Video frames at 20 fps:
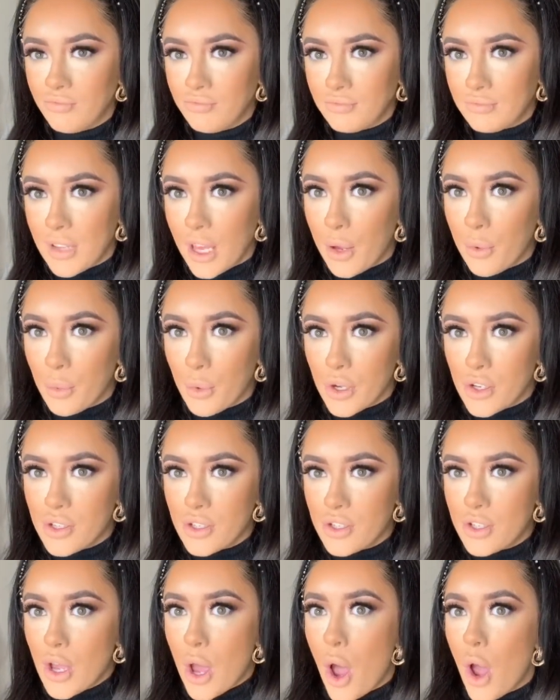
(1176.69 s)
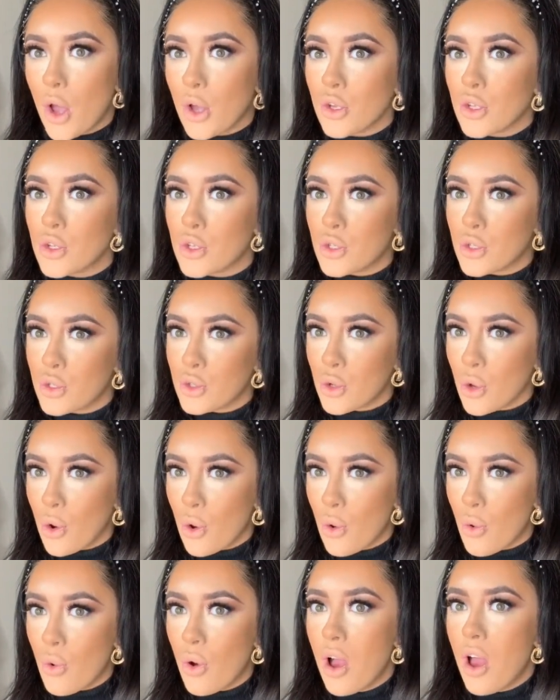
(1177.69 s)
it was
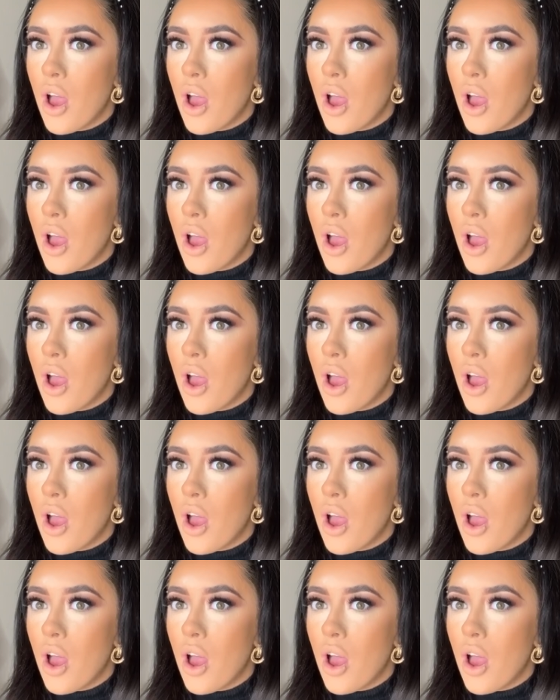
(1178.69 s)
so,